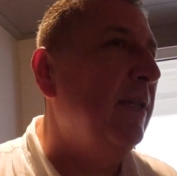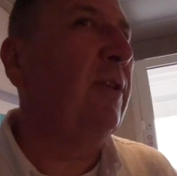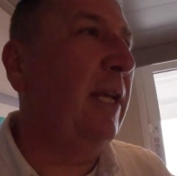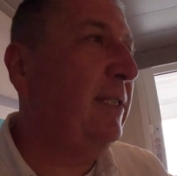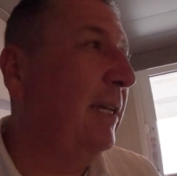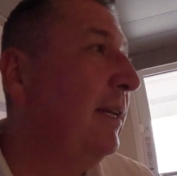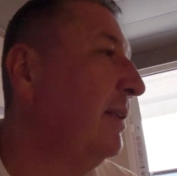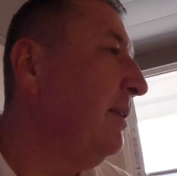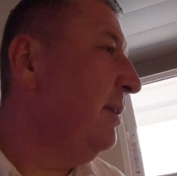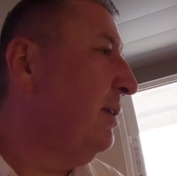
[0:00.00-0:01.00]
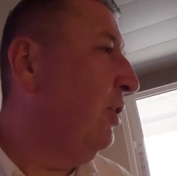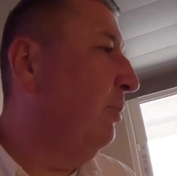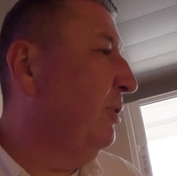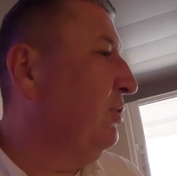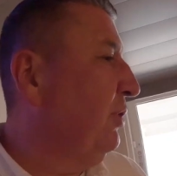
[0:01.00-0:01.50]
So that's it.
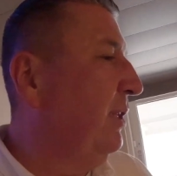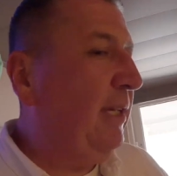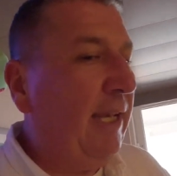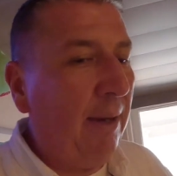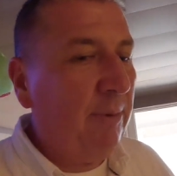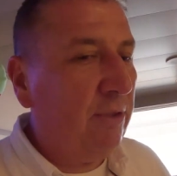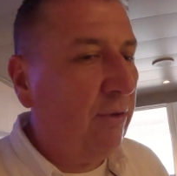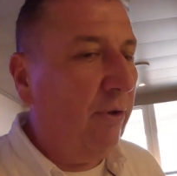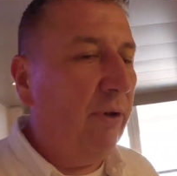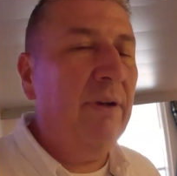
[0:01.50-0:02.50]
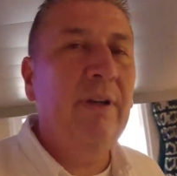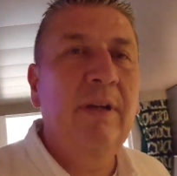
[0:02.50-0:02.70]
Hope you enjoyed the cabin tour.